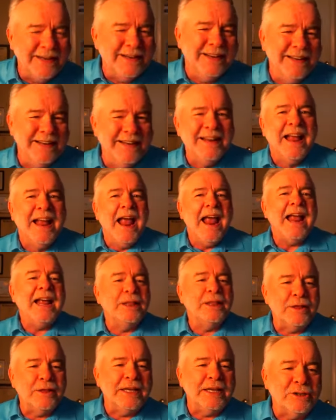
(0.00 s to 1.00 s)

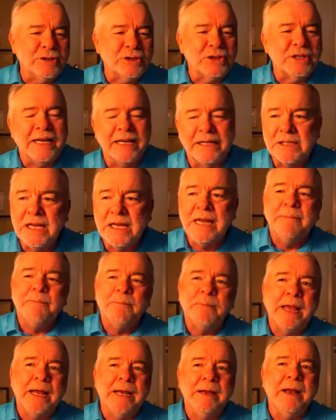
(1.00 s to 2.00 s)
at yeah. these things.
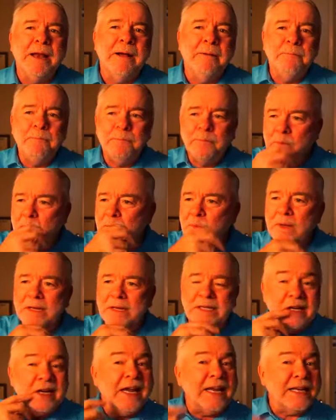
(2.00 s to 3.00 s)
And, uh,
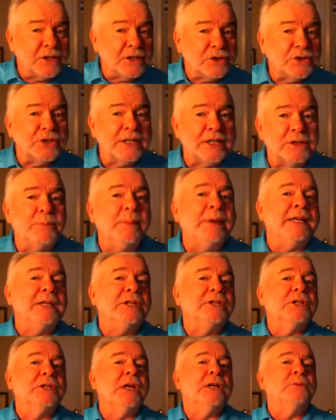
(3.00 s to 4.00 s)
but to get to six
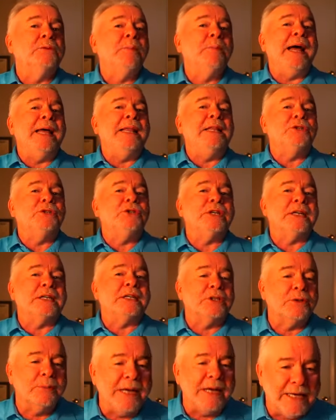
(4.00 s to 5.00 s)
meetings, because by the
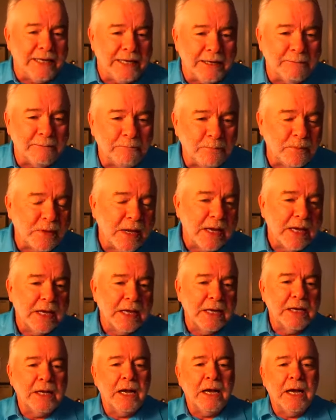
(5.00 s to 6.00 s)
sixth meeting,
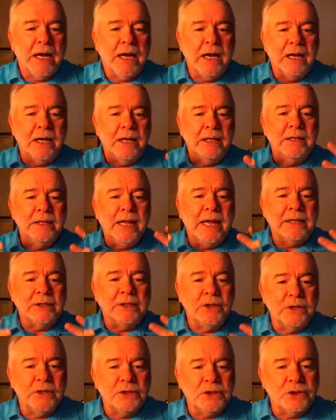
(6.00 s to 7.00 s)
uh, that
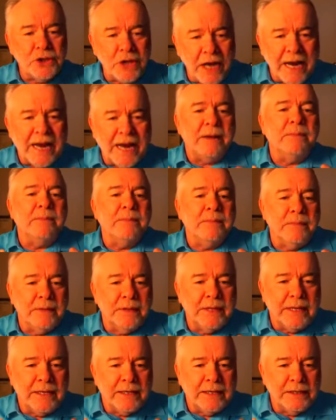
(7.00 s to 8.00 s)
the shame
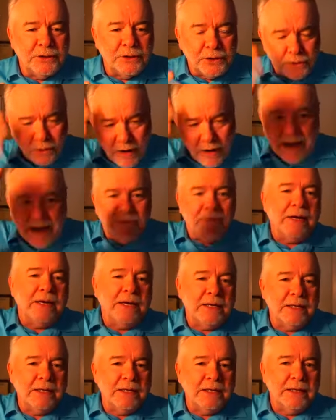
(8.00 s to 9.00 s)
that is
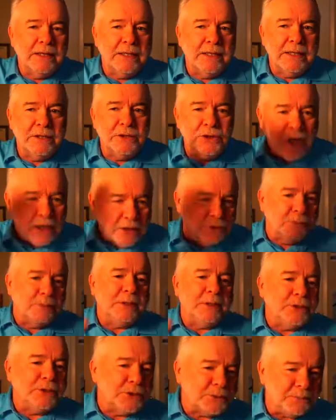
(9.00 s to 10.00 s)
driving the
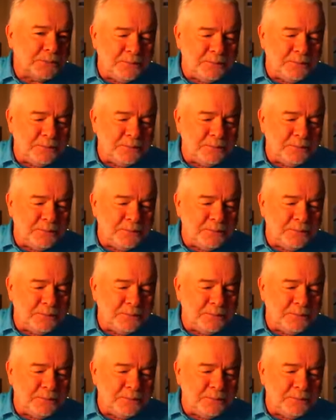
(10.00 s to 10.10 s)
judgments